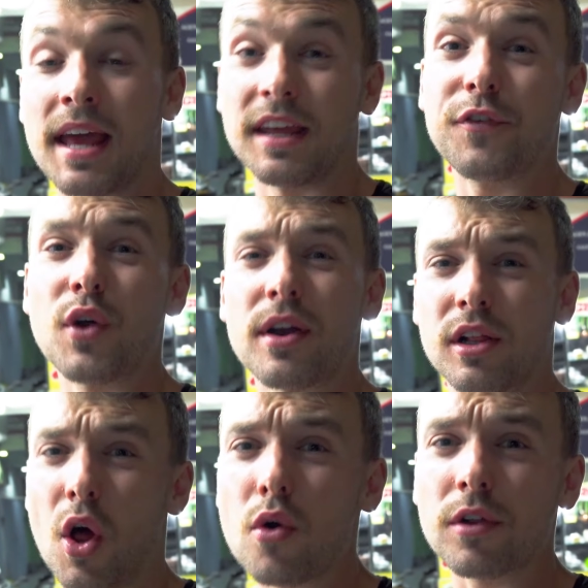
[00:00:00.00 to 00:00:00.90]
And if you are a
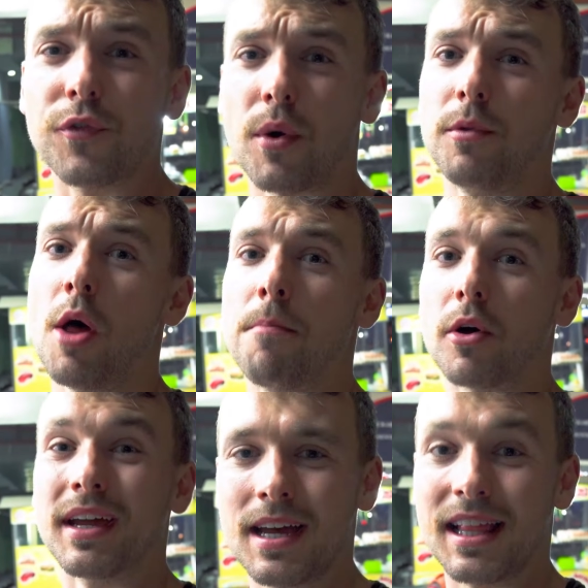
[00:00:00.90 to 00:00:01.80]
local from
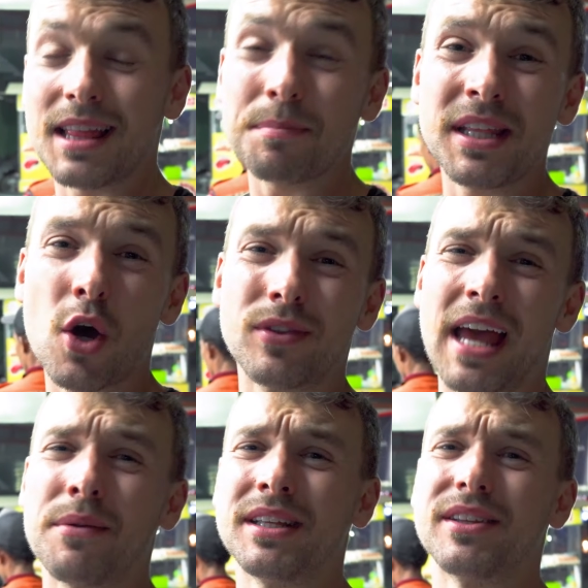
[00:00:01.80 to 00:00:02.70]
Lombok, let me know
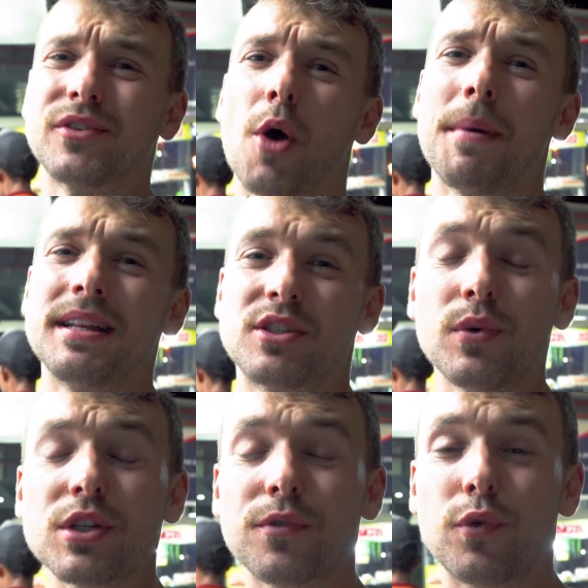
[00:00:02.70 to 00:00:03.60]
down in the comments
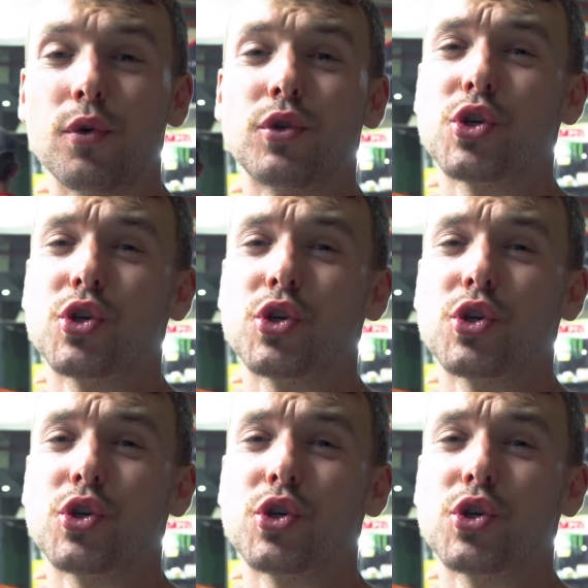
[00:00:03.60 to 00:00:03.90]
which food